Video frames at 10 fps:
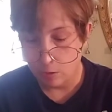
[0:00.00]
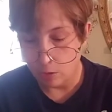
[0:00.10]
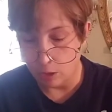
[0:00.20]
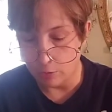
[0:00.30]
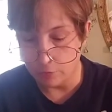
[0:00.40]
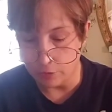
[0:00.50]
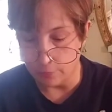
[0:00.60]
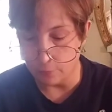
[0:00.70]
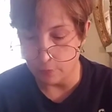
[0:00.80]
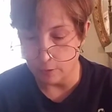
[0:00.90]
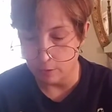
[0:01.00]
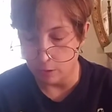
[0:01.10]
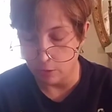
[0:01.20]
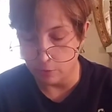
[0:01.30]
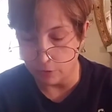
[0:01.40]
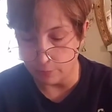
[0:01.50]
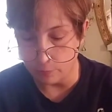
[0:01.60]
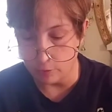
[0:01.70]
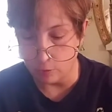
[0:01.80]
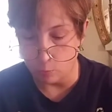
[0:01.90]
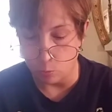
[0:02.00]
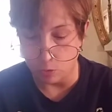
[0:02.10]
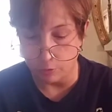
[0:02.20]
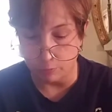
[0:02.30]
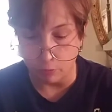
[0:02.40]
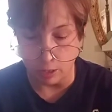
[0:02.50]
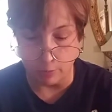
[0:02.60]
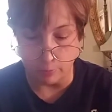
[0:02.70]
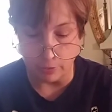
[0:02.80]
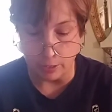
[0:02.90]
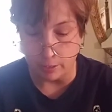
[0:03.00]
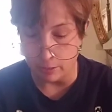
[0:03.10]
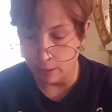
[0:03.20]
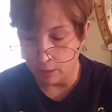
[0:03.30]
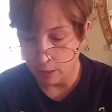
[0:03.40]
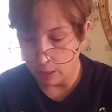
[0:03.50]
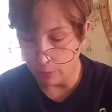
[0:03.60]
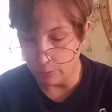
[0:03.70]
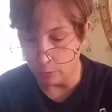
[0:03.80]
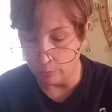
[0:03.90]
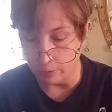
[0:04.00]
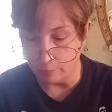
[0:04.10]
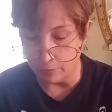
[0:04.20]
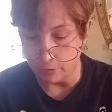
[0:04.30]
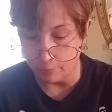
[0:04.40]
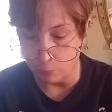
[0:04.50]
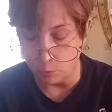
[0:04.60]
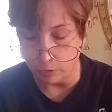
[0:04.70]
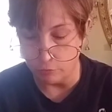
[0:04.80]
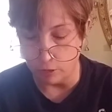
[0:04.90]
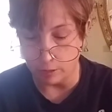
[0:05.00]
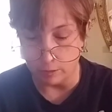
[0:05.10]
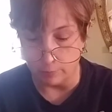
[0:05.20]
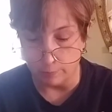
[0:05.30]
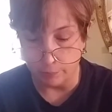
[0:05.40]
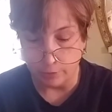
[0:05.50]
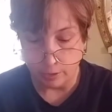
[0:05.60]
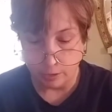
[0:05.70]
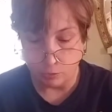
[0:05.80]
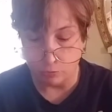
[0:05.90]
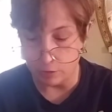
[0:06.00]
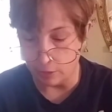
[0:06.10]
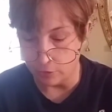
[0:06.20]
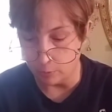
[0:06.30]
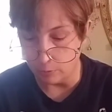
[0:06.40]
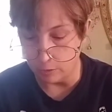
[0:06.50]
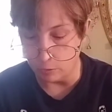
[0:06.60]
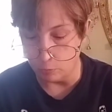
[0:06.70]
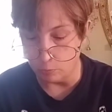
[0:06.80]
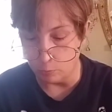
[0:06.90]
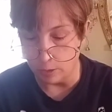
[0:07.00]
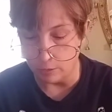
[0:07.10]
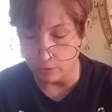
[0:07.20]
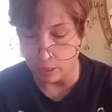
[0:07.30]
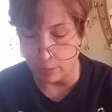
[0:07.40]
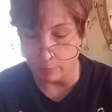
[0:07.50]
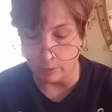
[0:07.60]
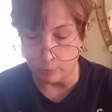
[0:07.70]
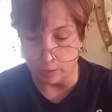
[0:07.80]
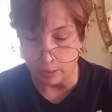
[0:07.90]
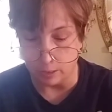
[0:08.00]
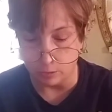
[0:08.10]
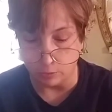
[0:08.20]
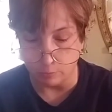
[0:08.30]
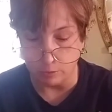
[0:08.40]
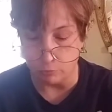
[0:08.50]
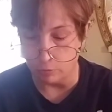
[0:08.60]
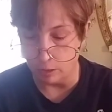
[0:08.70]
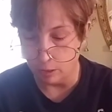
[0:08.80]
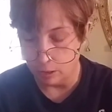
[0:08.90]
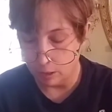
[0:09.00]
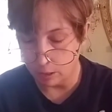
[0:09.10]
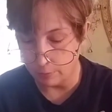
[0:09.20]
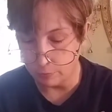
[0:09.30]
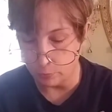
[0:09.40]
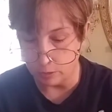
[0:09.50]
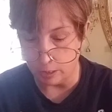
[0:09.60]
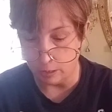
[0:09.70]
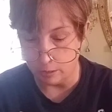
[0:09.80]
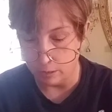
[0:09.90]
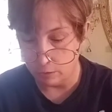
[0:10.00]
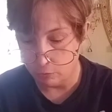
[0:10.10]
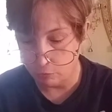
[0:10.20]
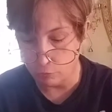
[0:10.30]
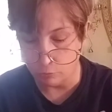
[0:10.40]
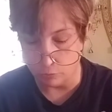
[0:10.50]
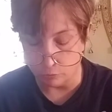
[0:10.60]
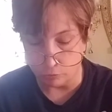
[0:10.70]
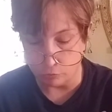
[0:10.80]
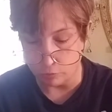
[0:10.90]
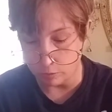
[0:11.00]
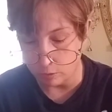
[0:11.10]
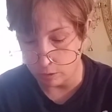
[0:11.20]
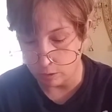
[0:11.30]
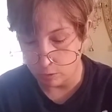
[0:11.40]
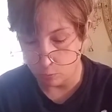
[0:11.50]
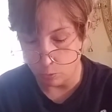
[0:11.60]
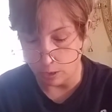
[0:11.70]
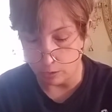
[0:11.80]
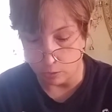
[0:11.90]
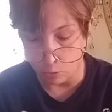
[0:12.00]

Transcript: all the suffering, all the suffering the war has brought, but then I would only make myself more dejected. There's nothing we can do but wait as calmly as we can till the misery comes to an end. Jews and Christians wait, the